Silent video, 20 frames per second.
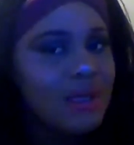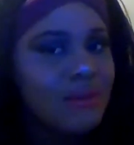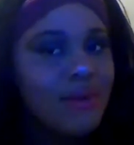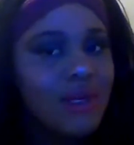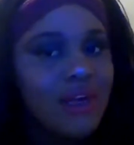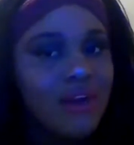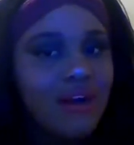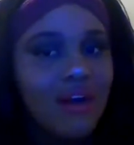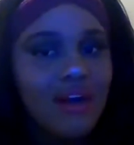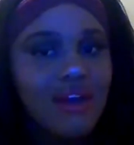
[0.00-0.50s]
get
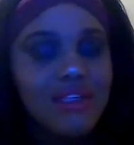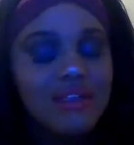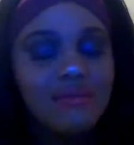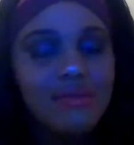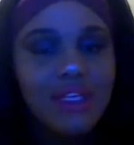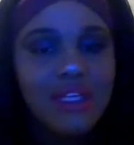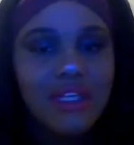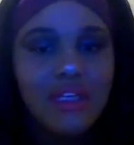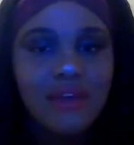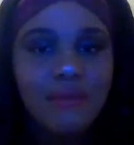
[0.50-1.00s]
one at all, because I'm
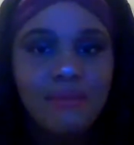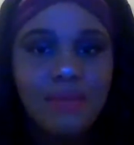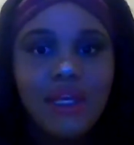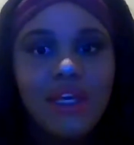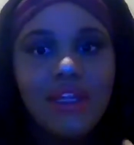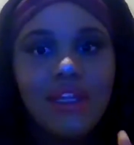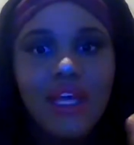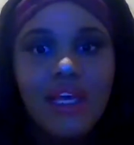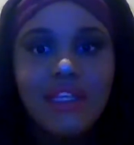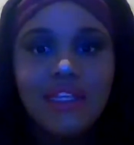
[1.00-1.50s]
not like a
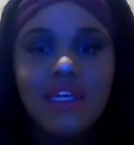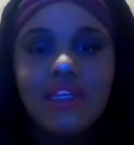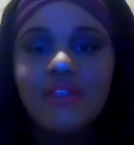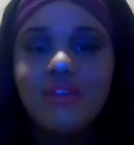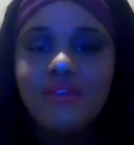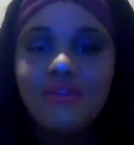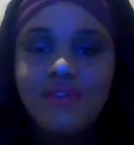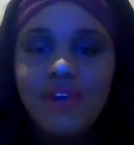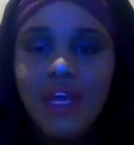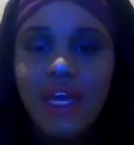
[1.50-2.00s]
big like
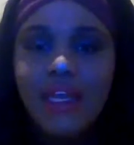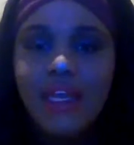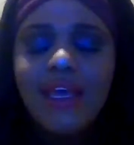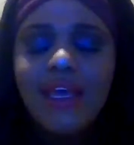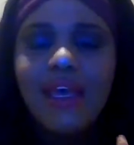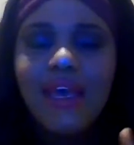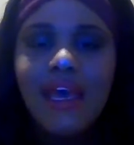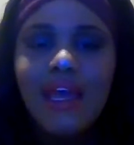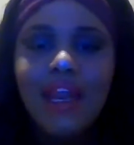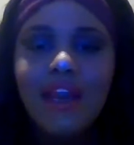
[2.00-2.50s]
tattoo fan.
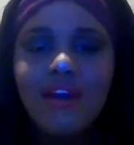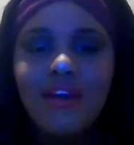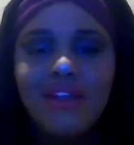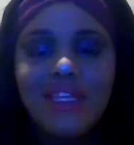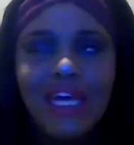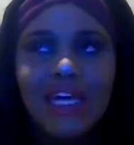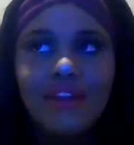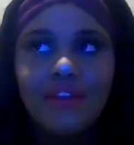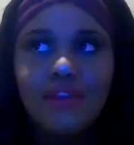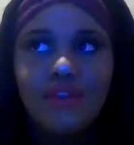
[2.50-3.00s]
And I know
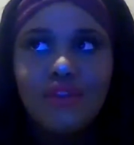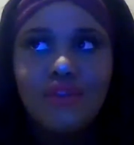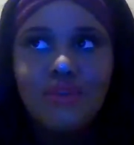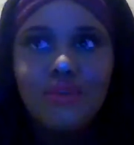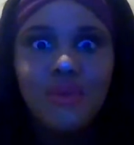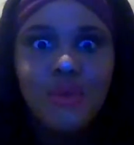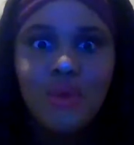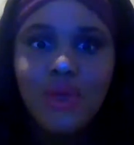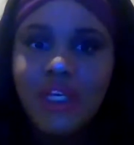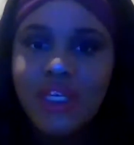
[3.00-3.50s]
like
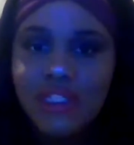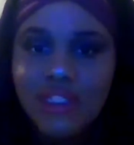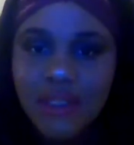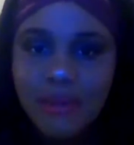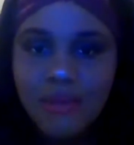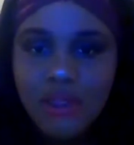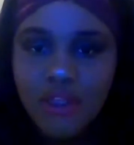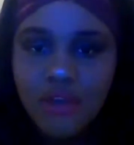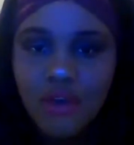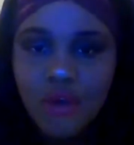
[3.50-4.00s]

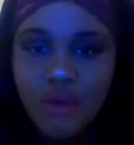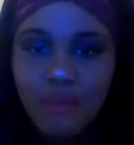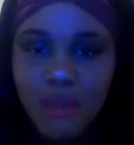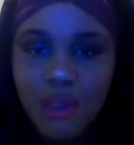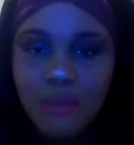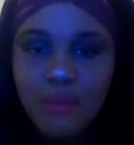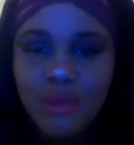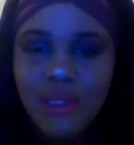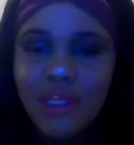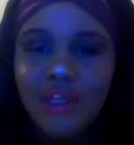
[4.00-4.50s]
20-something year old
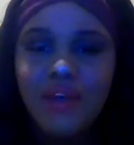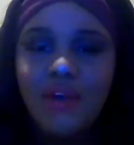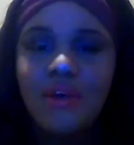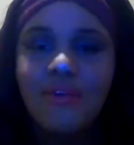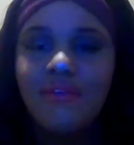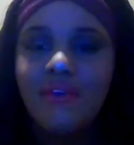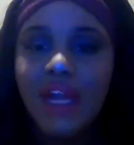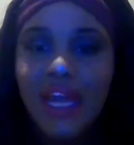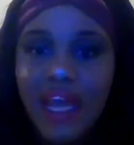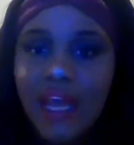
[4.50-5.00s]
people that
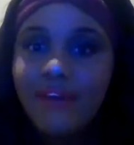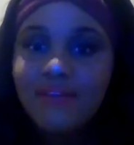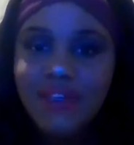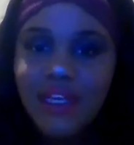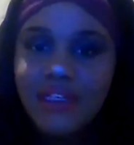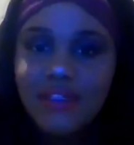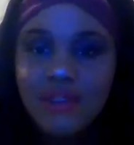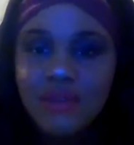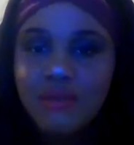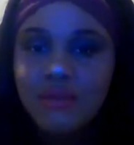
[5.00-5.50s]
don't have
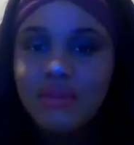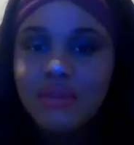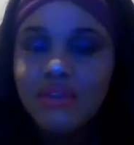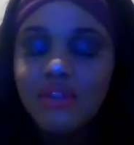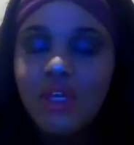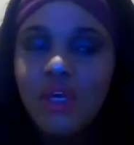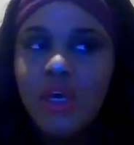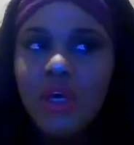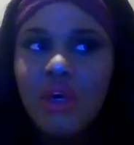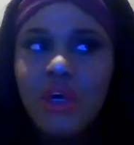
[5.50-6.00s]

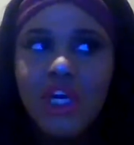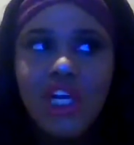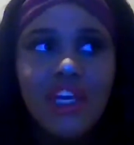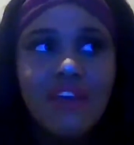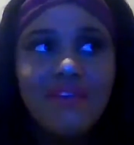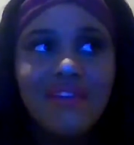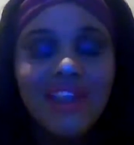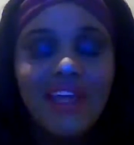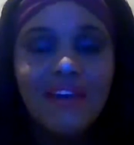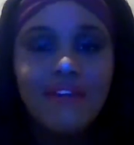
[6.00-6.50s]
tattoos.
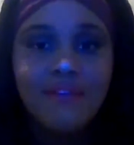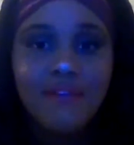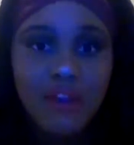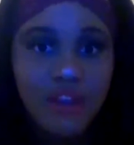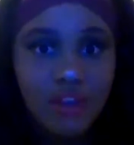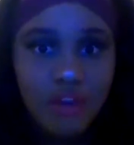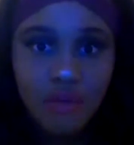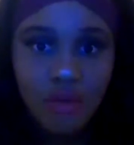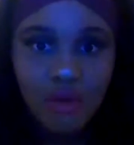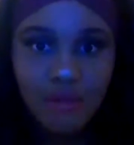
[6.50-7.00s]
Even like
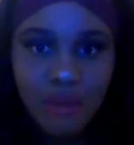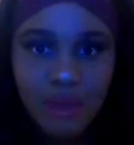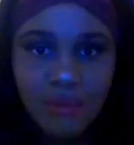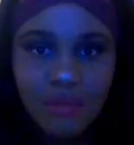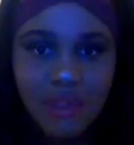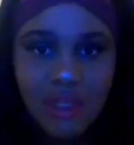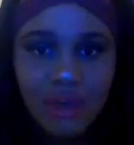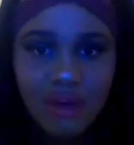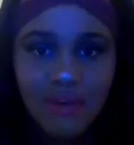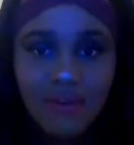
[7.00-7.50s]
50-year-old
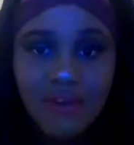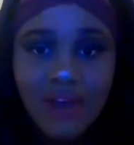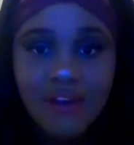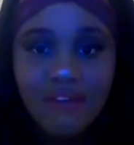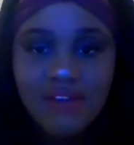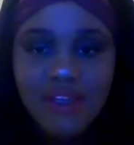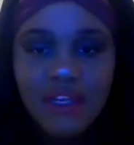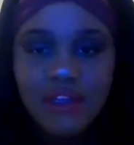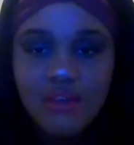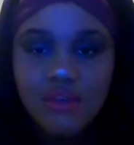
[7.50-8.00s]
people that don't
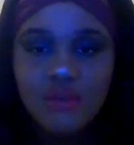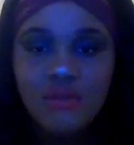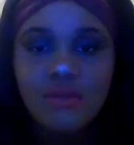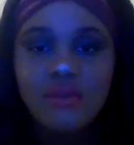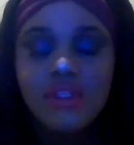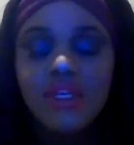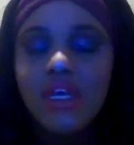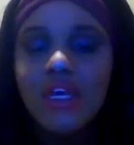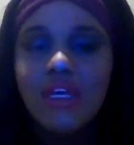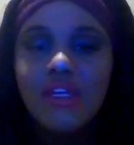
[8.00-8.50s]
have
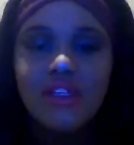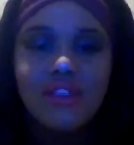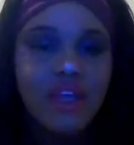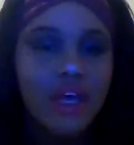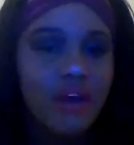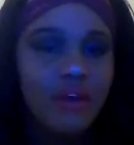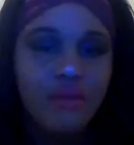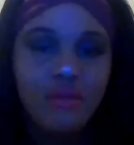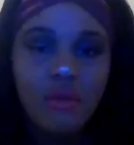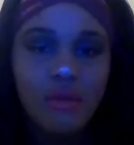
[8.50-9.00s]
tattoos. So
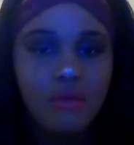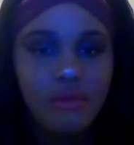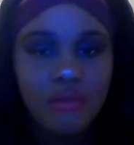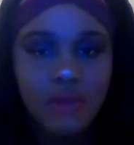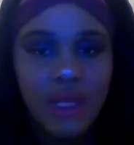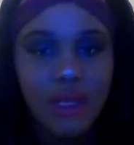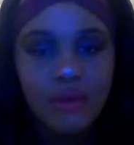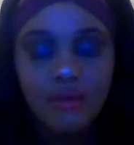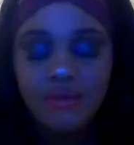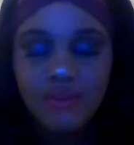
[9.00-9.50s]
I don't know.
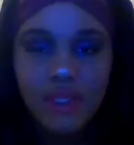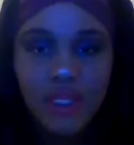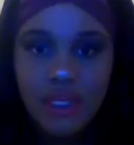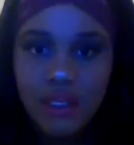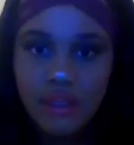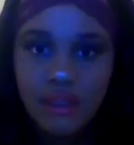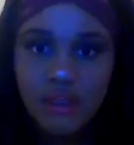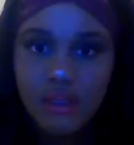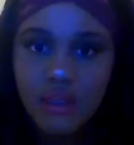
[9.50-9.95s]
I don't think,